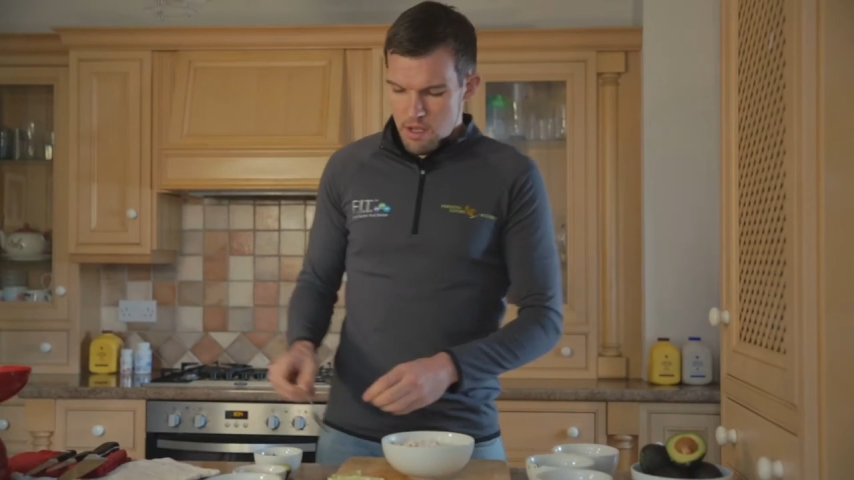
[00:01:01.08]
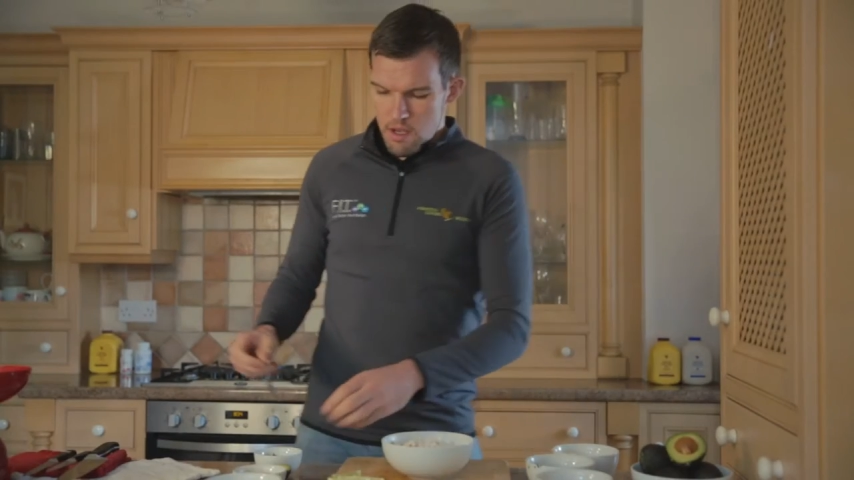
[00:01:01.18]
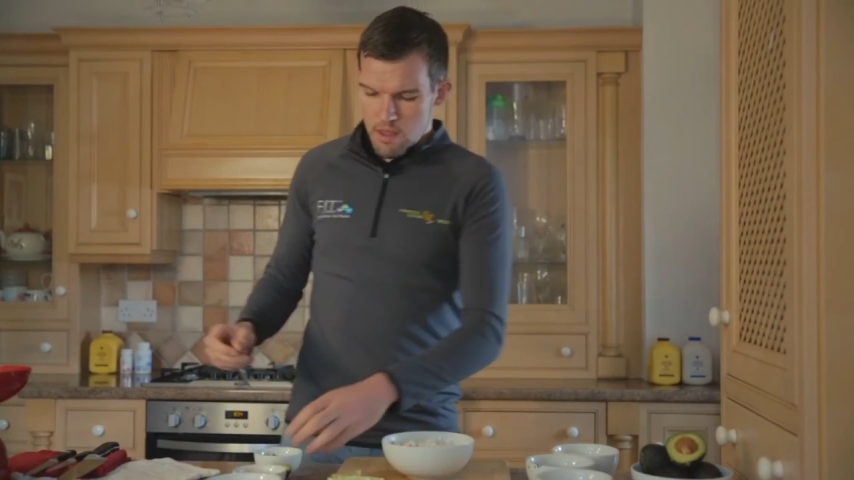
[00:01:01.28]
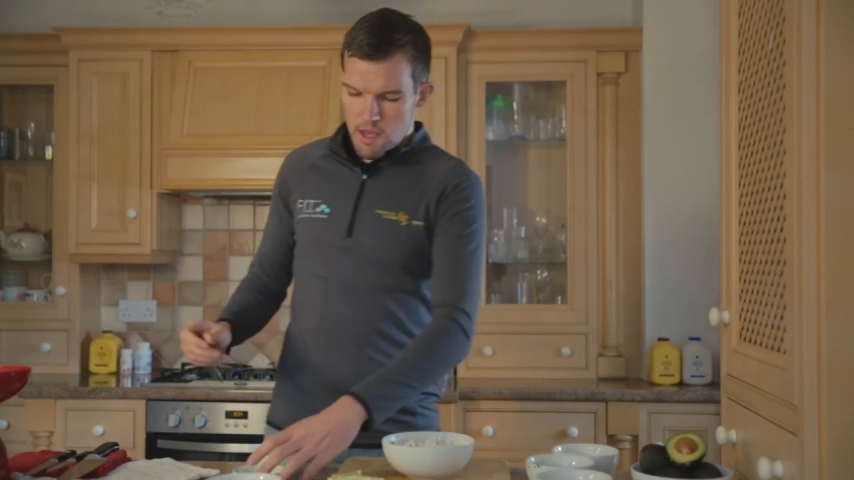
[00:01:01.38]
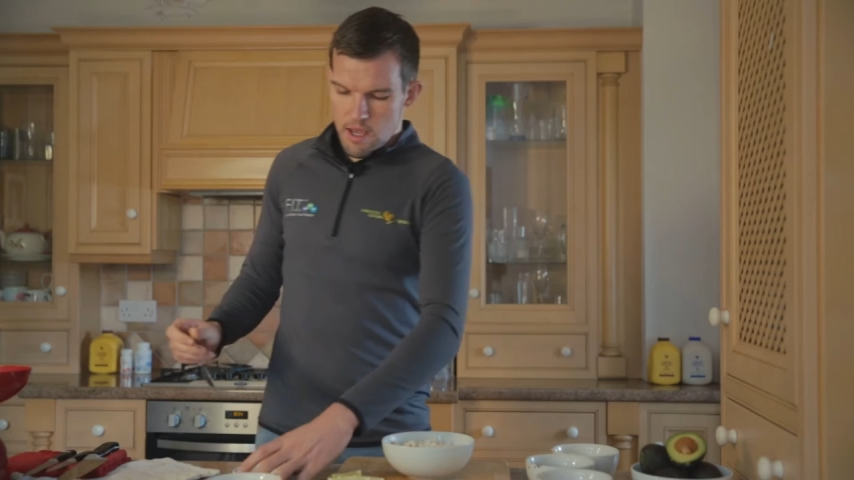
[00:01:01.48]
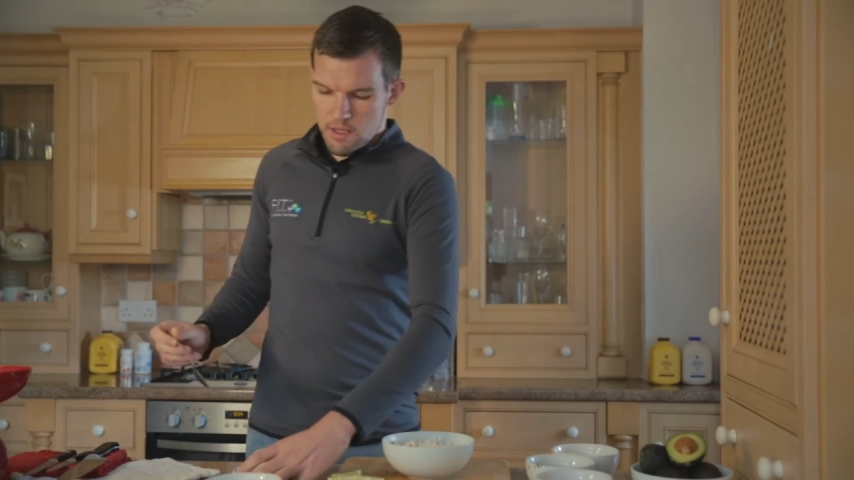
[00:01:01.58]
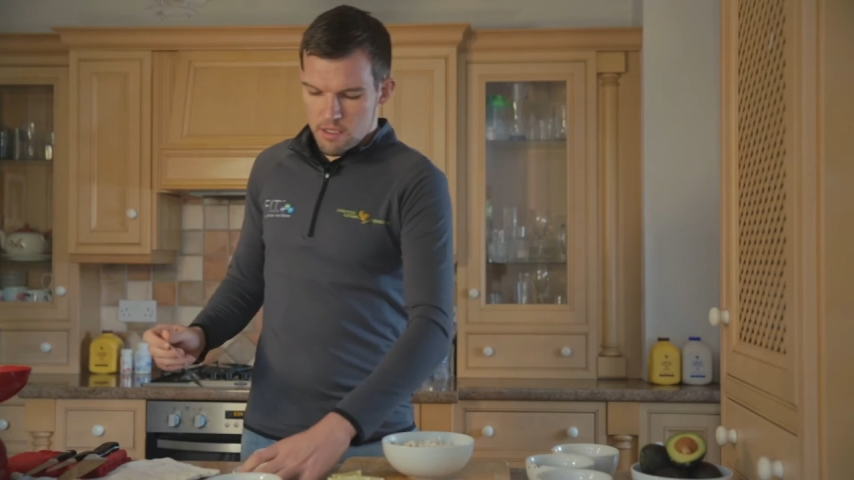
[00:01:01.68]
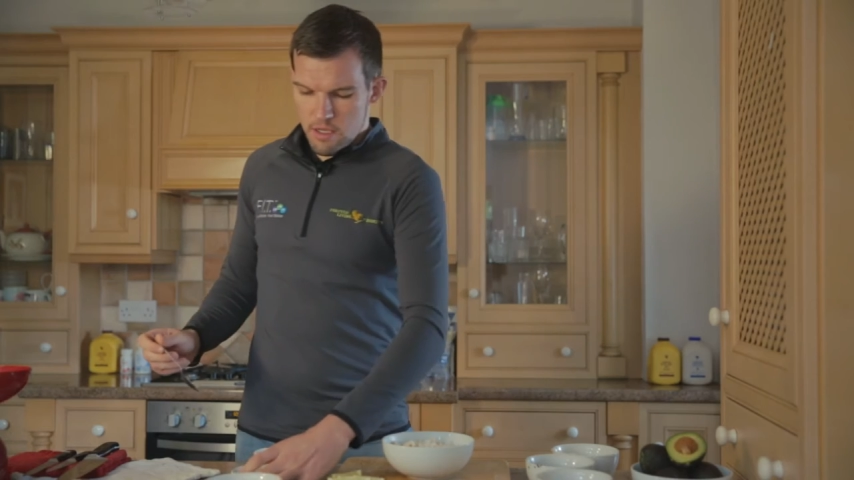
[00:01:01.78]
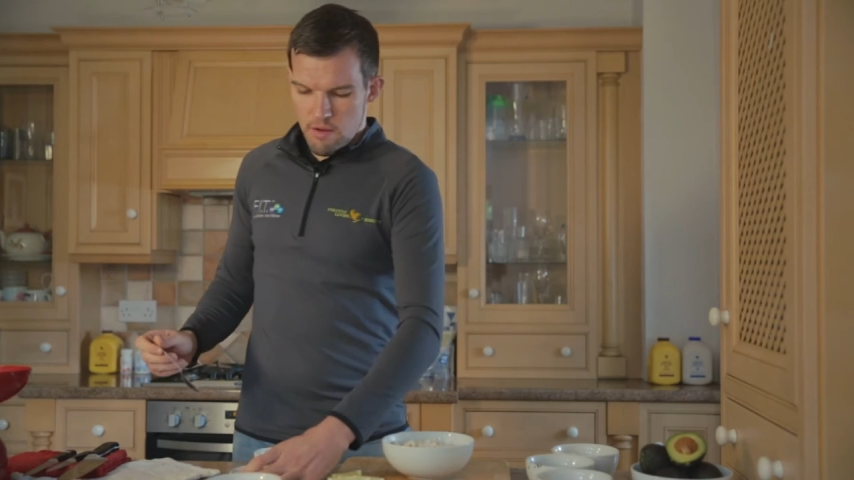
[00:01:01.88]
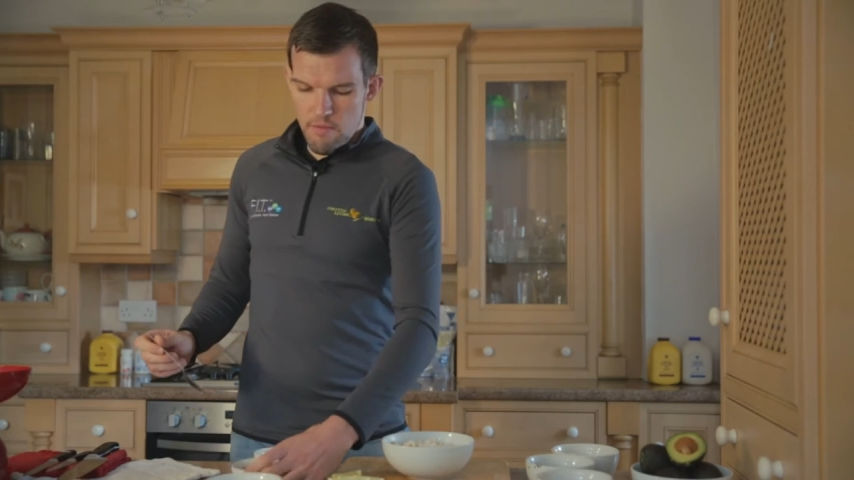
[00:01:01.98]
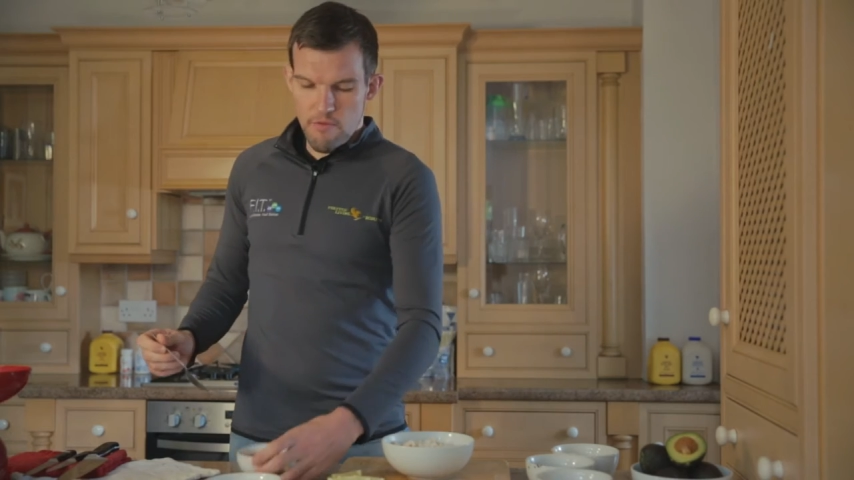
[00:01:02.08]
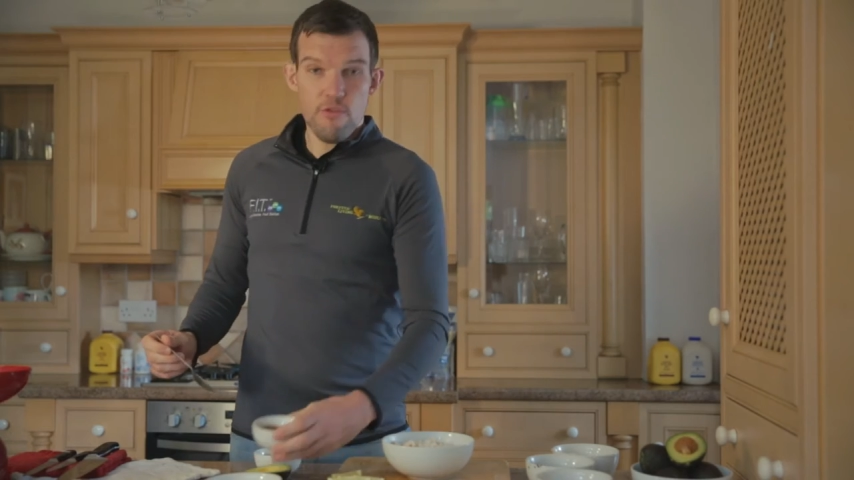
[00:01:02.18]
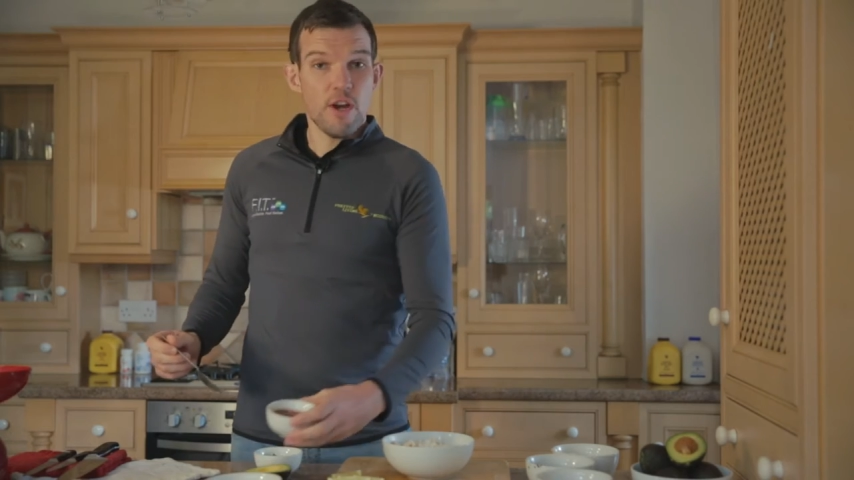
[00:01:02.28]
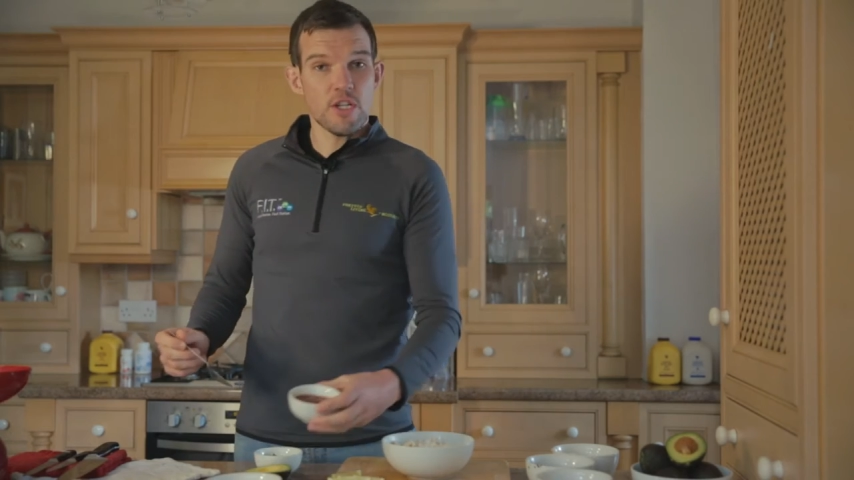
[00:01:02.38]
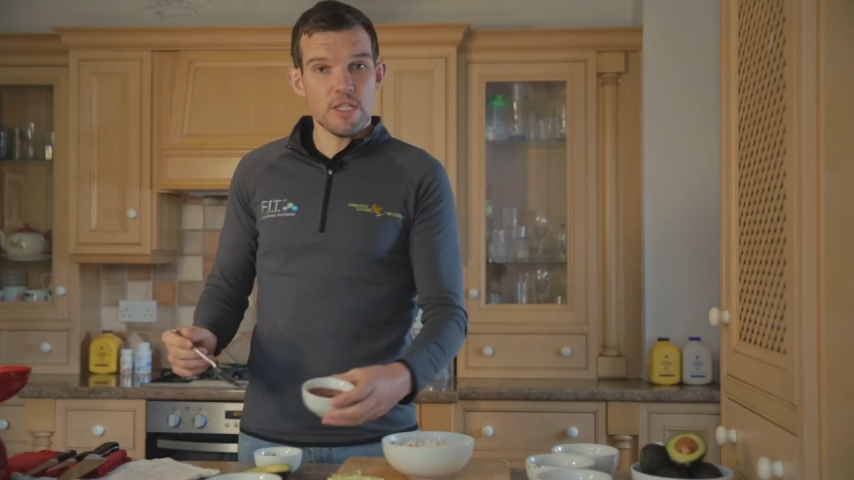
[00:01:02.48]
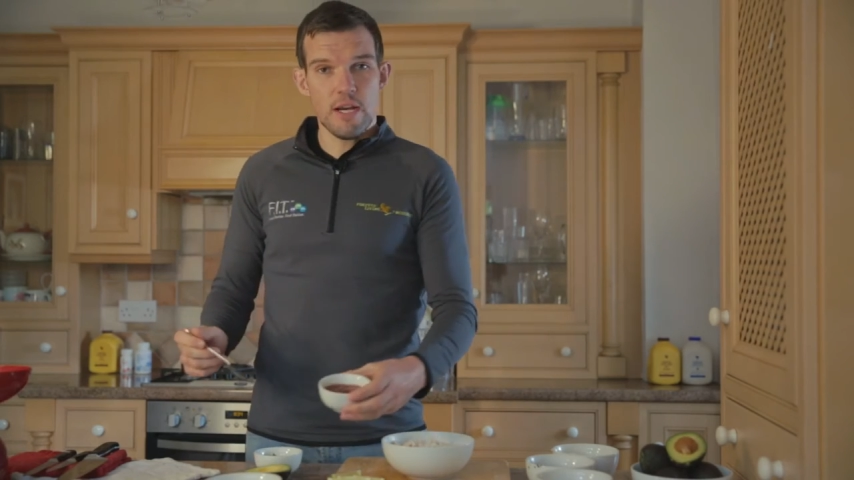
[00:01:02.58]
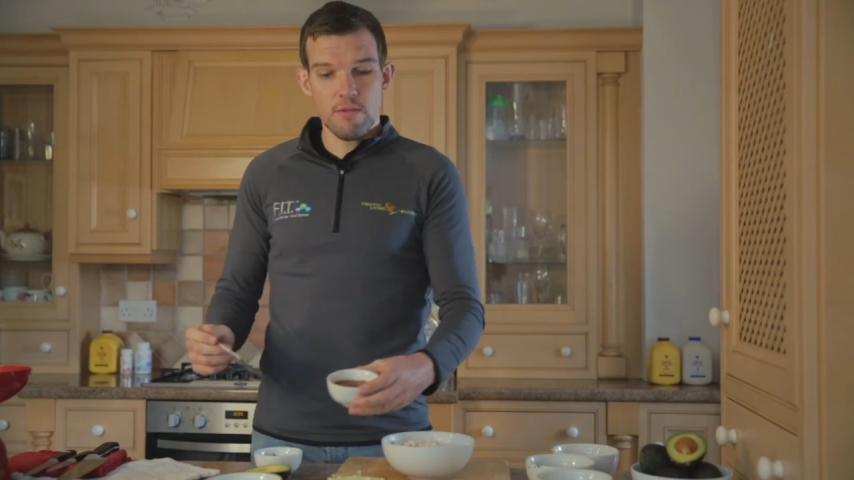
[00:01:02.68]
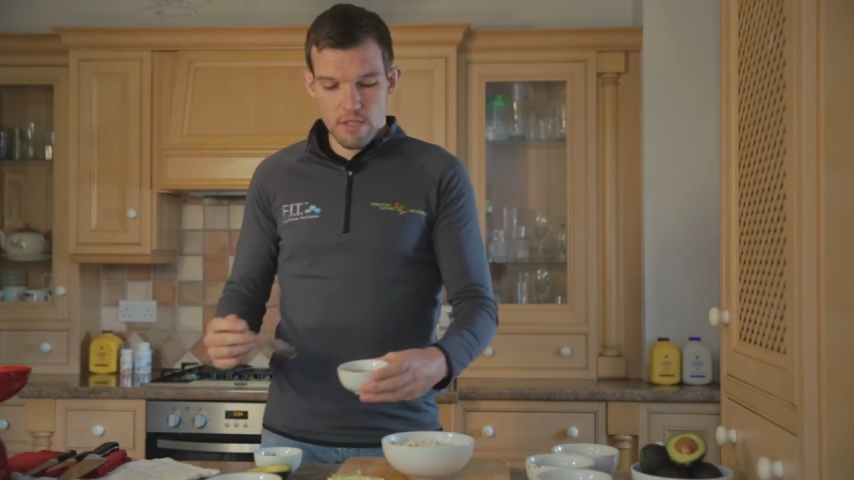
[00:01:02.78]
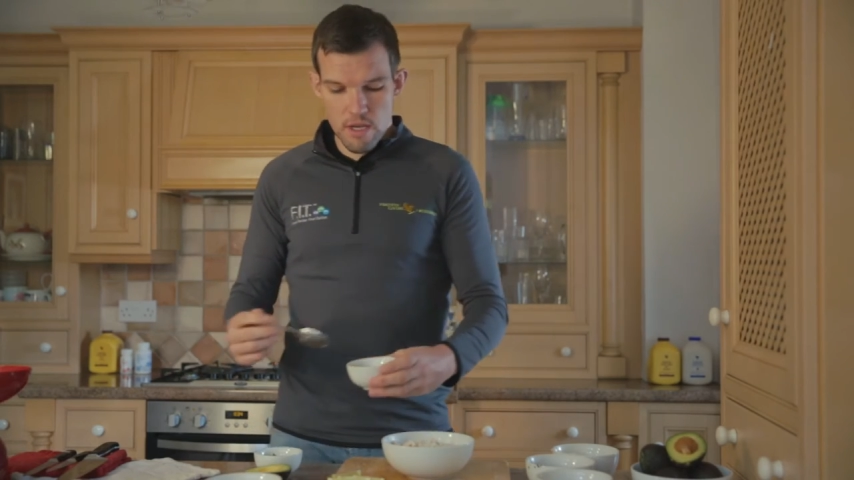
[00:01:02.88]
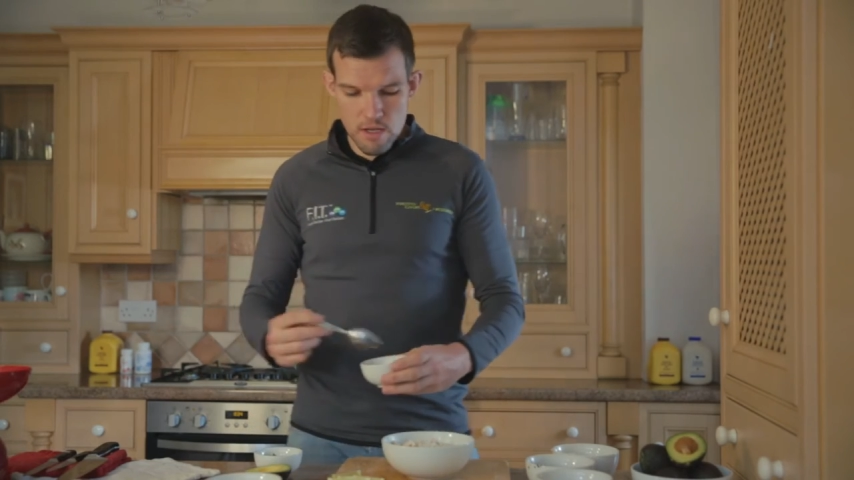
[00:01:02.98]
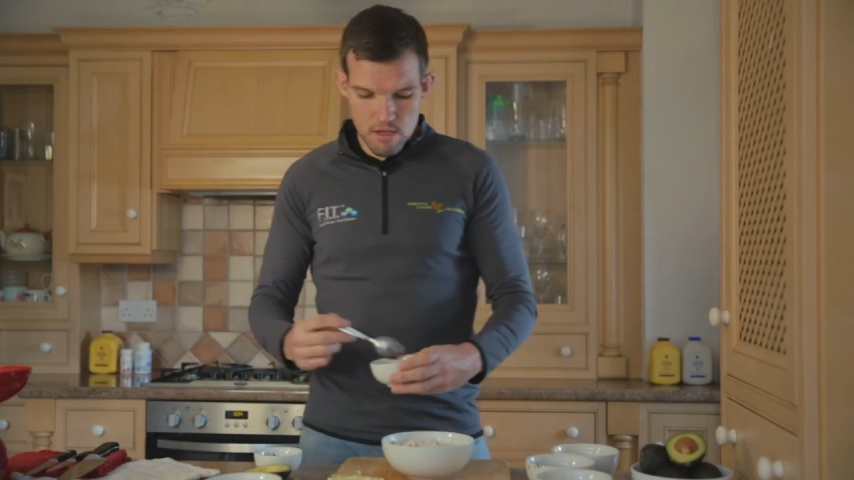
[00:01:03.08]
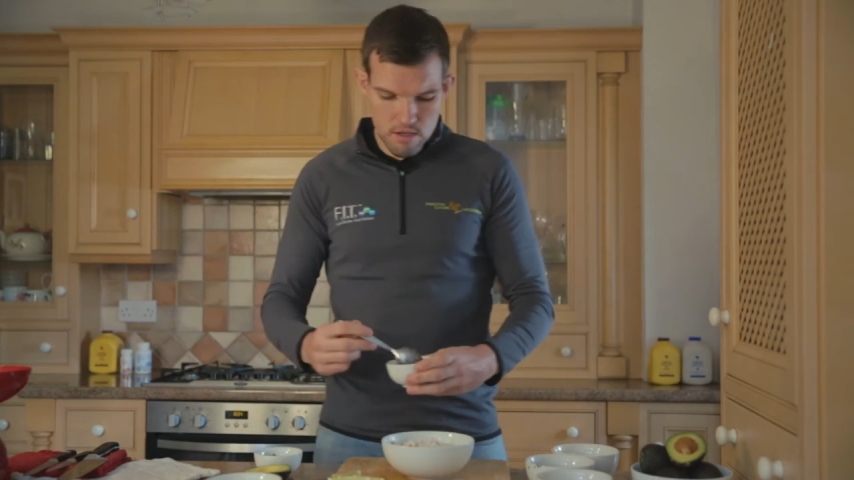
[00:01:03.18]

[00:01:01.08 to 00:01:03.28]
And then some fresh salsa.